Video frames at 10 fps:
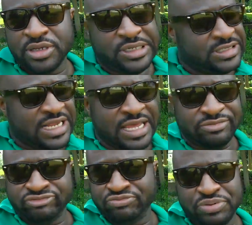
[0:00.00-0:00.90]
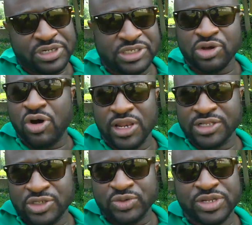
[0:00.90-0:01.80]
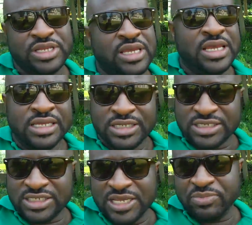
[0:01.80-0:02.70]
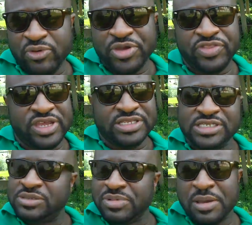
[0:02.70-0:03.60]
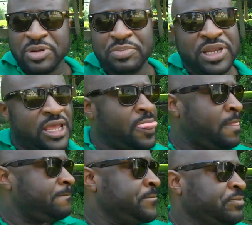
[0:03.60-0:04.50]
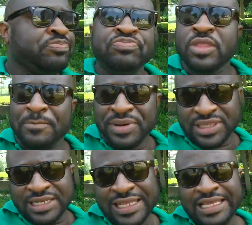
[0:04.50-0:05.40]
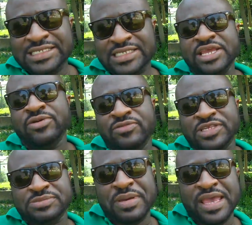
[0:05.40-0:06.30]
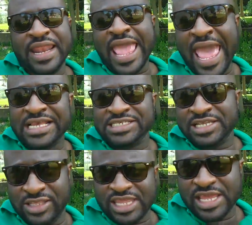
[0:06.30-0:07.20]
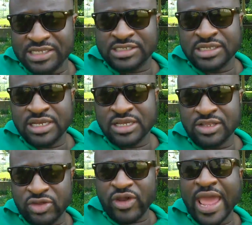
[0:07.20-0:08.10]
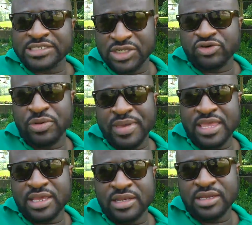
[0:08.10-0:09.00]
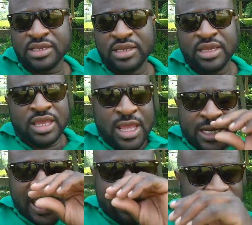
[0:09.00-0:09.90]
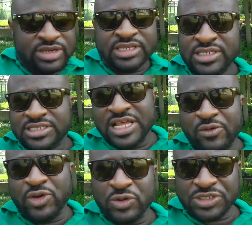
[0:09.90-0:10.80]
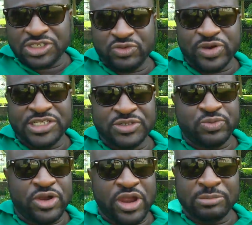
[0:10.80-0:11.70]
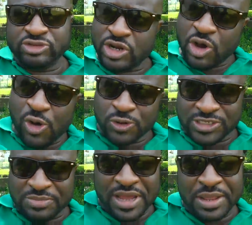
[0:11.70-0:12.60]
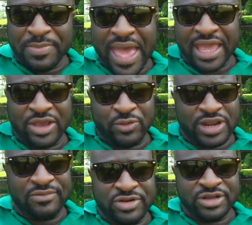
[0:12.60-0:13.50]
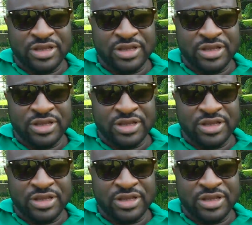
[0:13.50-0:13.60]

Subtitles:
He's not putting his all into it. Just a temporary thing just to be able to play. But the lead singer of this band actually thinks they're actually going to make it. Now, this is not one of those situations where I'm trying to hold somebody back or whatever.